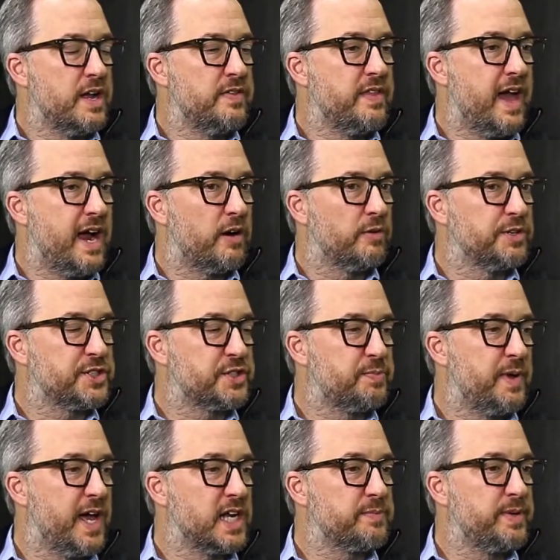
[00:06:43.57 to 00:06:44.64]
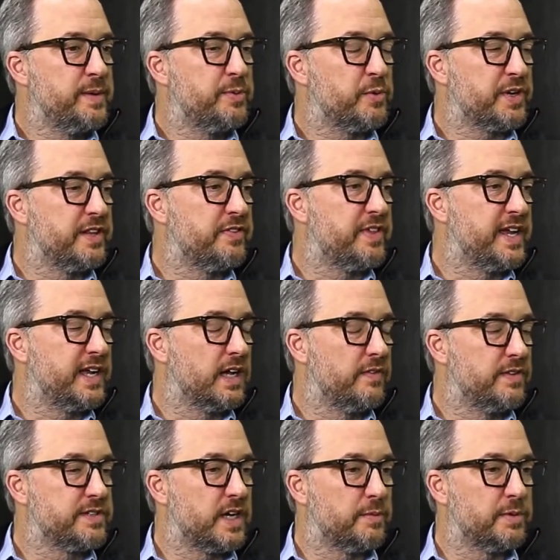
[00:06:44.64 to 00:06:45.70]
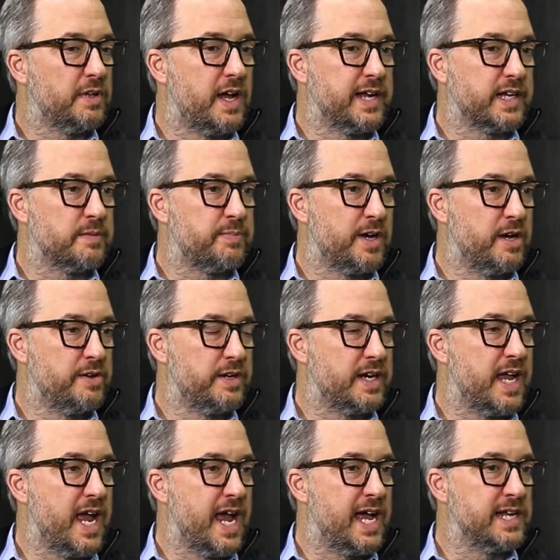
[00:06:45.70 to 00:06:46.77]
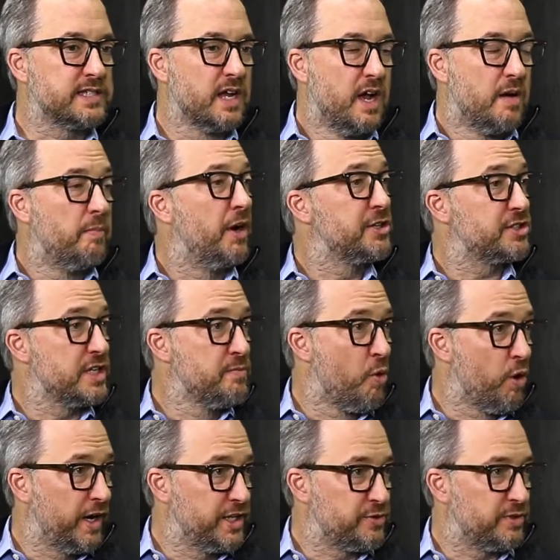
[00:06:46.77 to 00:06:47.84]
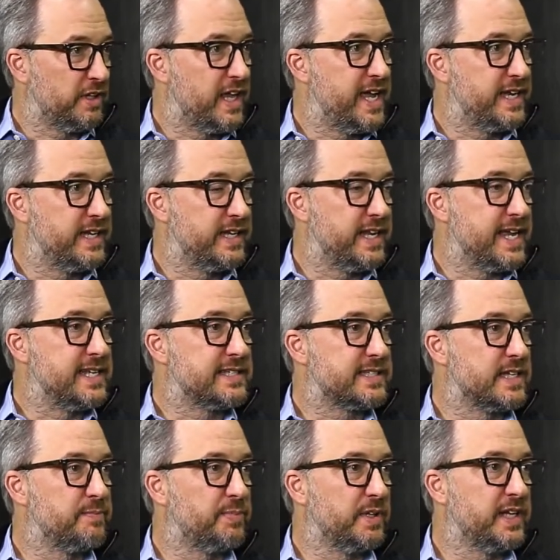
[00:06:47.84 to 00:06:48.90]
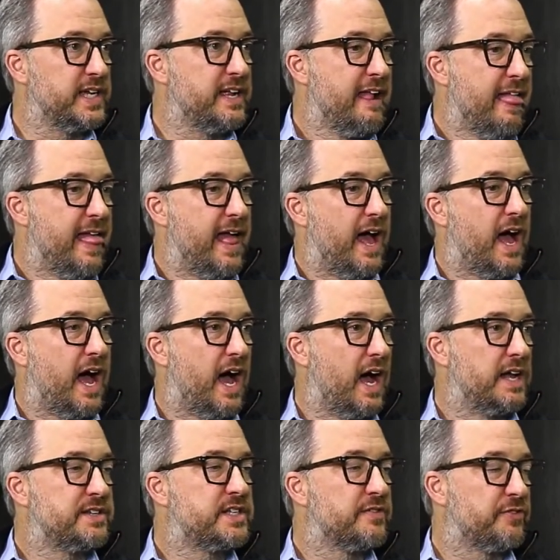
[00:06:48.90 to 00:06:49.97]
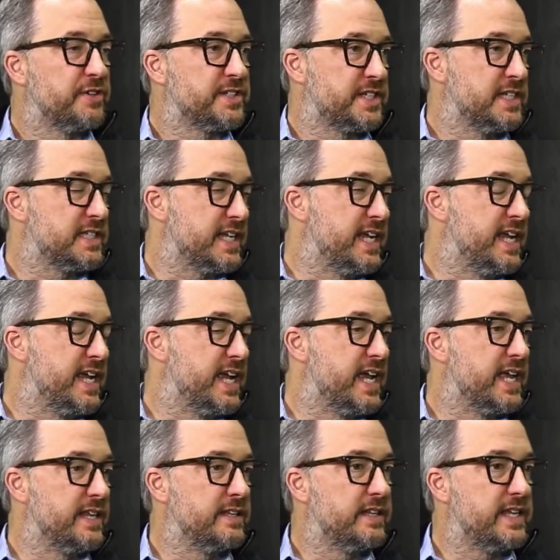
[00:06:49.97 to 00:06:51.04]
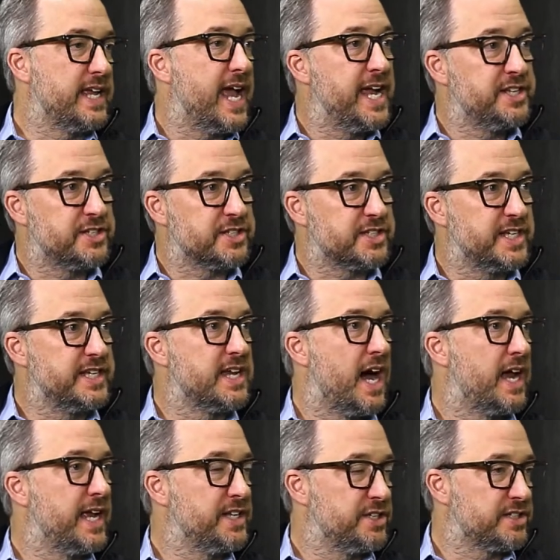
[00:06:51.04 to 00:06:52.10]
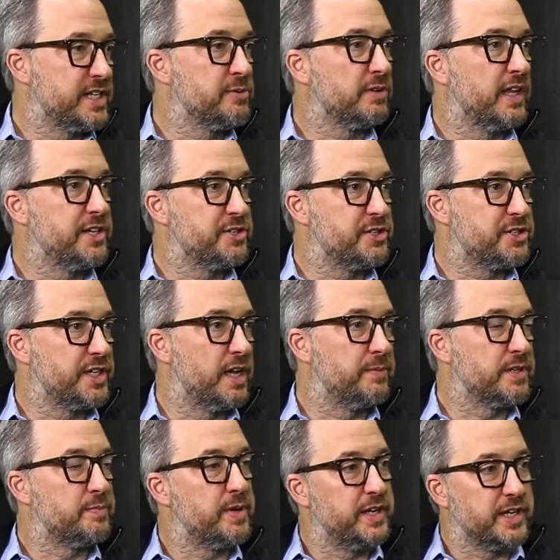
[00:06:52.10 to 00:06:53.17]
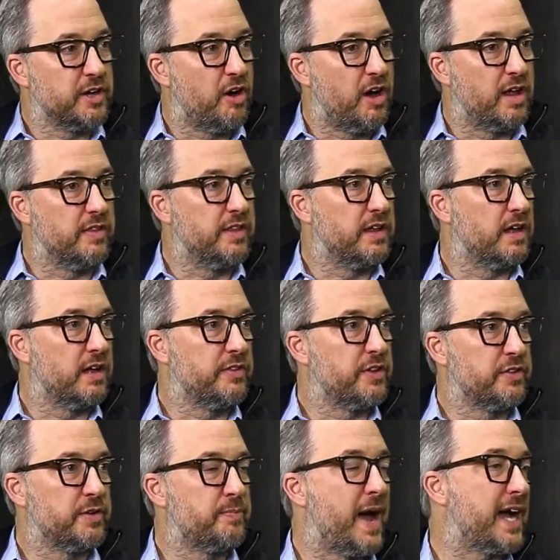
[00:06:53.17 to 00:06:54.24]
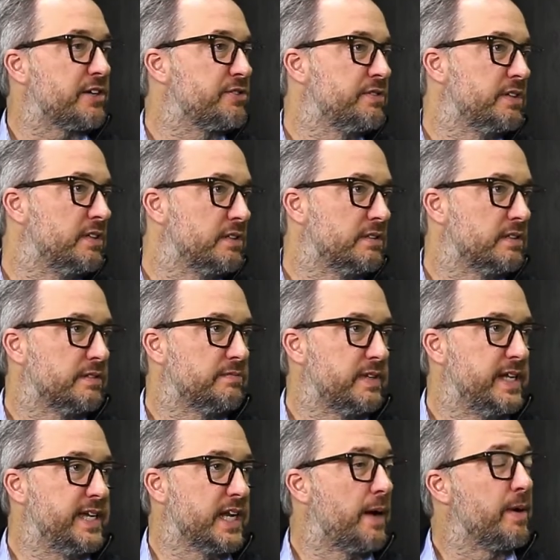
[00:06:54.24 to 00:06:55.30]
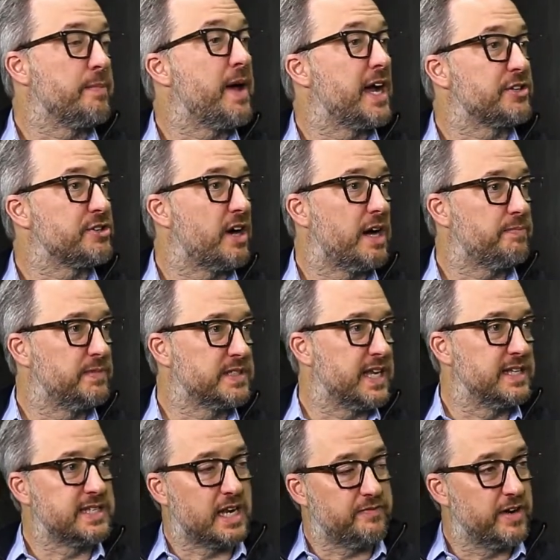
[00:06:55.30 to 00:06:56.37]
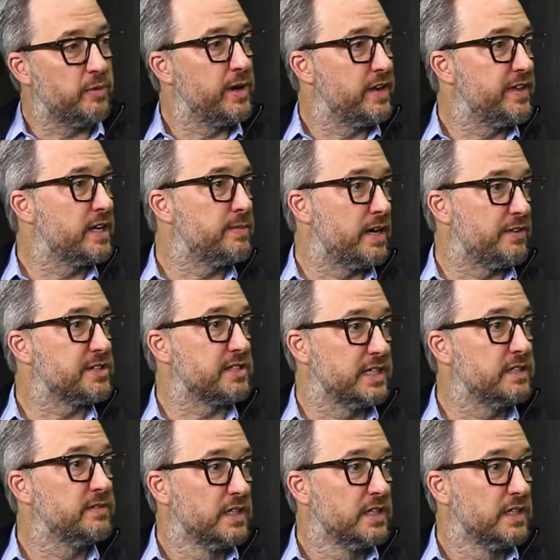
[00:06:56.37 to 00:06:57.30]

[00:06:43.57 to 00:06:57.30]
in that respect, people can think of the DoubleLine component as mostly mortgage related and simply differences in the agency non-agency relationship depending on the economic backdrop. Is that a fair way to think about it?